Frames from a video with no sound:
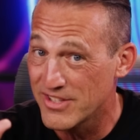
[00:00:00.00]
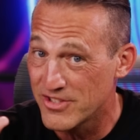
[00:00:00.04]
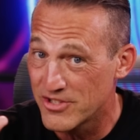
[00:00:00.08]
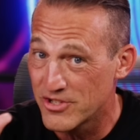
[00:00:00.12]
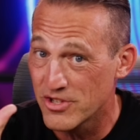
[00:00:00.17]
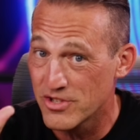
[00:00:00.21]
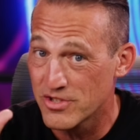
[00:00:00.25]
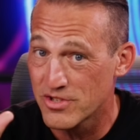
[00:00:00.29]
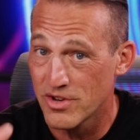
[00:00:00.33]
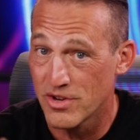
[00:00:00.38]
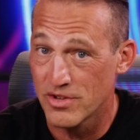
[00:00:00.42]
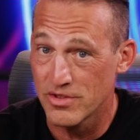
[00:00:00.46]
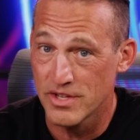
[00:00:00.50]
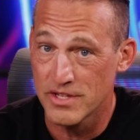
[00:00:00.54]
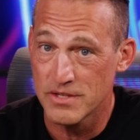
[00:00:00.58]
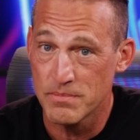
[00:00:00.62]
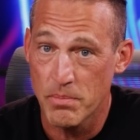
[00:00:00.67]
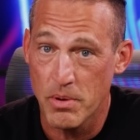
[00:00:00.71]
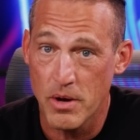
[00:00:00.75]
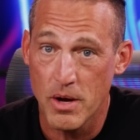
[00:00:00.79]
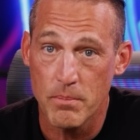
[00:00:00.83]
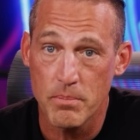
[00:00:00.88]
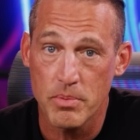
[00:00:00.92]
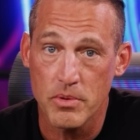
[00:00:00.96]
just on this
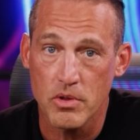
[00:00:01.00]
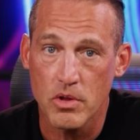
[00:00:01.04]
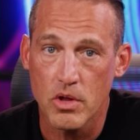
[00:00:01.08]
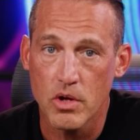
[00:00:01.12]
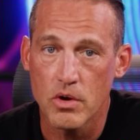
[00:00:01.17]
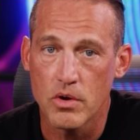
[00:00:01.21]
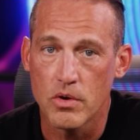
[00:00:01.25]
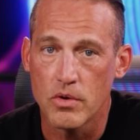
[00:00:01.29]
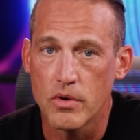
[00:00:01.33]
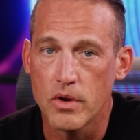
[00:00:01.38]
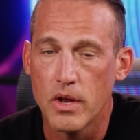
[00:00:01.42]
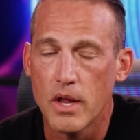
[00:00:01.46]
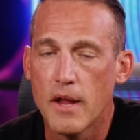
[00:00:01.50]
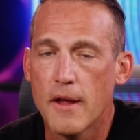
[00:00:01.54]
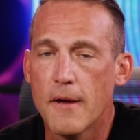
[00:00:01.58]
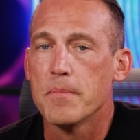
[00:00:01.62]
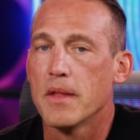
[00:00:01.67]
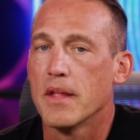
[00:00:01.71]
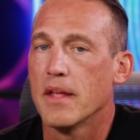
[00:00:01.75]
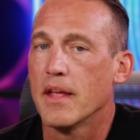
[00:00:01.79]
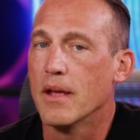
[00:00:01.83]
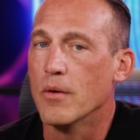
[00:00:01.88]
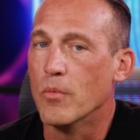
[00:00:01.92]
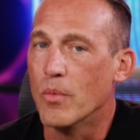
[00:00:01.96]
pump alone.
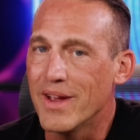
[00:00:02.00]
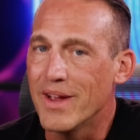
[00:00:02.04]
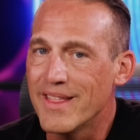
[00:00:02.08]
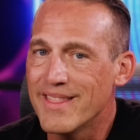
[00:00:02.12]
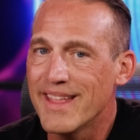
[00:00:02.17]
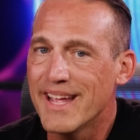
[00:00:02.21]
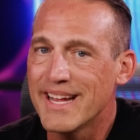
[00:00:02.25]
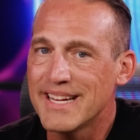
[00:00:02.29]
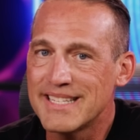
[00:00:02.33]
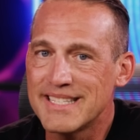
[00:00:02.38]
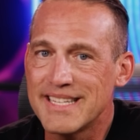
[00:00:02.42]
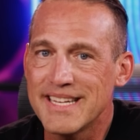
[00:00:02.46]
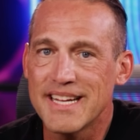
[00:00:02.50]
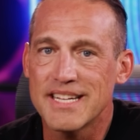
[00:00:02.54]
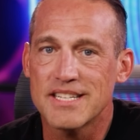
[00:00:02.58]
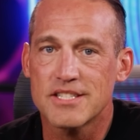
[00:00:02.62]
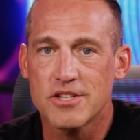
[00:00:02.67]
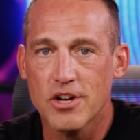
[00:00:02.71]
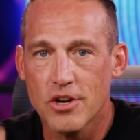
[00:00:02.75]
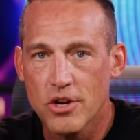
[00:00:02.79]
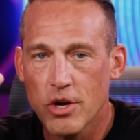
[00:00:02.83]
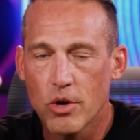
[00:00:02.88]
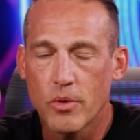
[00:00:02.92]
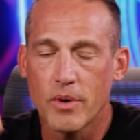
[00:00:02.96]
And when they see it
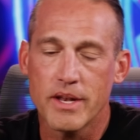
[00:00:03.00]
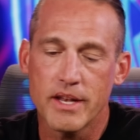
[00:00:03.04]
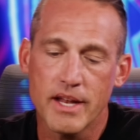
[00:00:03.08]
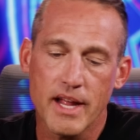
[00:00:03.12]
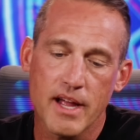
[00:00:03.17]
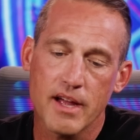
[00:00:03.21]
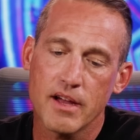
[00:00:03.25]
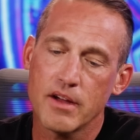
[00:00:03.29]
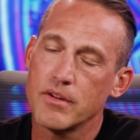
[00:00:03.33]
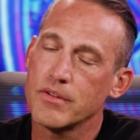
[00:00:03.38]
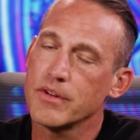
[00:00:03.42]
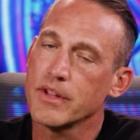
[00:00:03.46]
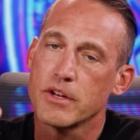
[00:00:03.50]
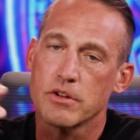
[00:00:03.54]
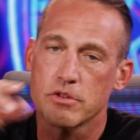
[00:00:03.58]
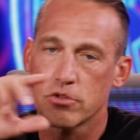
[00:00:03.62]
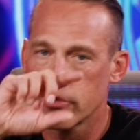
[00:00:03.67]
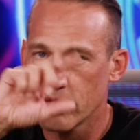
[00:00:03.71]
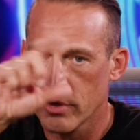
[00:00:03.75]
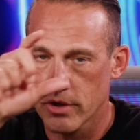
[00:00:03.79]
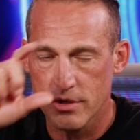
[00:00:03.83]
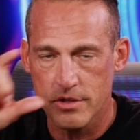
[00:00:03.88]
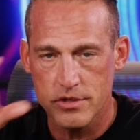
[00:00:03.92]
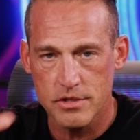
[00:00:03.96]
start going down, it'll
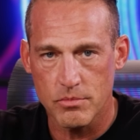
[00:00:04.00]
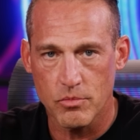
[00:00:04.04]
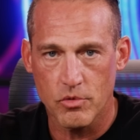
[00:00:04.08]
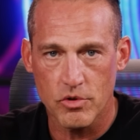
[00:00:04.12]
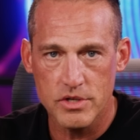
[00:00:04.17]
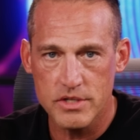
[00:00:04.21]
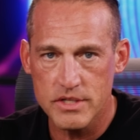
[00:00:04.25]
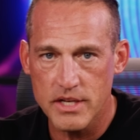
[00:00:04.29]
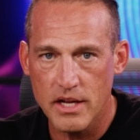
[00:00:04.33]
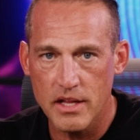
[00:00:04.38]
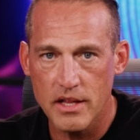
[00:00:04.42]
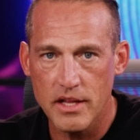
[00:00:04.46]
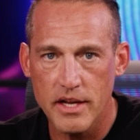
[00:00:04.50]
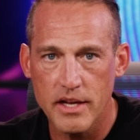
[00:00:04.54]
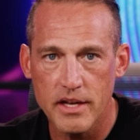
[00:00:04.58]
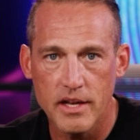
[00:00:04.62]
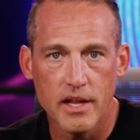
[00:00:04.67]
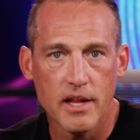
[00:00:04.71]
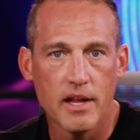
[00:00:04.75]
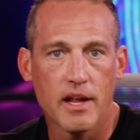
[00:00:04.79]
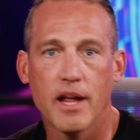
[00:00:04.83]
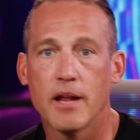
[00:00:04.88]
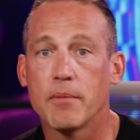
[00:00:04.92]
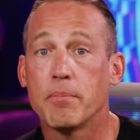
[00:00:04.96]
trigger some more selling
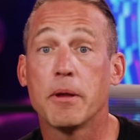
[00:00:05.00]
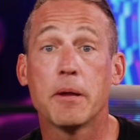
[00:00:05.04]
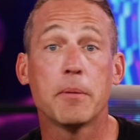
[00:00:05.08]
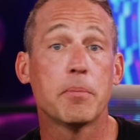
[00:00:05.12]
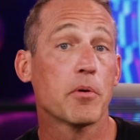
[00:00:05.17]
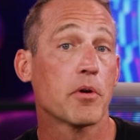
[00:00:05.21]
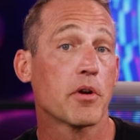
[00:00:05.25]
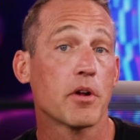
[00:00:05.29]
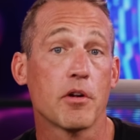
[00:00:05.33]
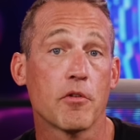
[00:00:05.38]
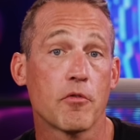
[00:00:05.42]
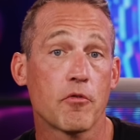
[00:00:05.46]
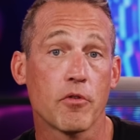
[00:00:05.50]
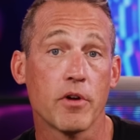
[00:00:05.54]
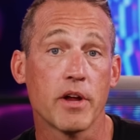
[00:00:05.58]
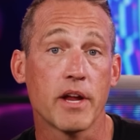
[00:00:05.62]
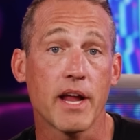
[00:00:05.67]
and people are gonna freak